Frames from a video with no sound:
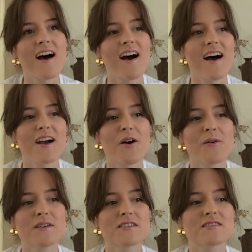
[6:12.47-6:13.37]
I
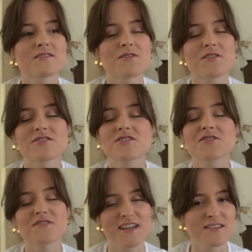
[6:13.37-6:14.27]
always search
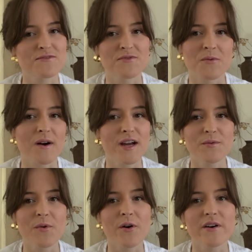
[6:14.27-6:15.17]
crazy for white
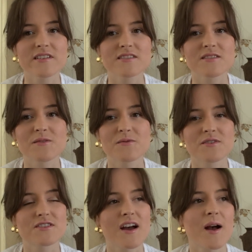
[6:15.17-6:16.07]
walls,
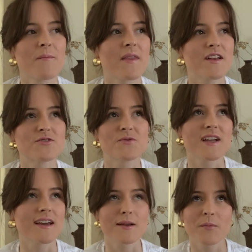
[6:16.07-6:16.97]
which I'm not
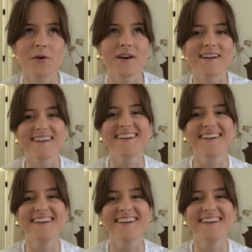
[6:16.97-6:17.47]
doing anymore.